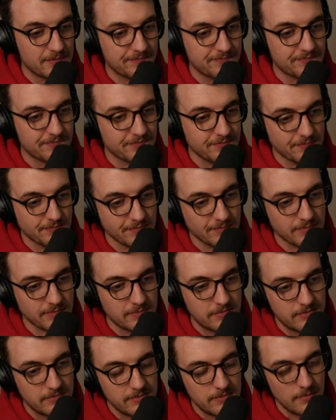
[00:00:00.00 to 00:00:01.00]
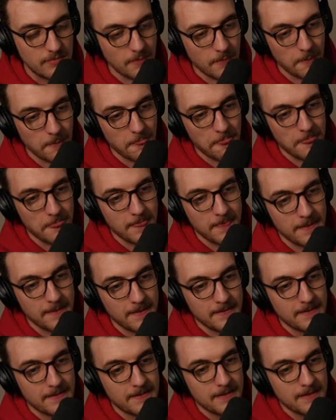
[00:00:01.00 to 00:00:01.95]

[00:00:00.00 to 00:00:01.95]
(no one is talking)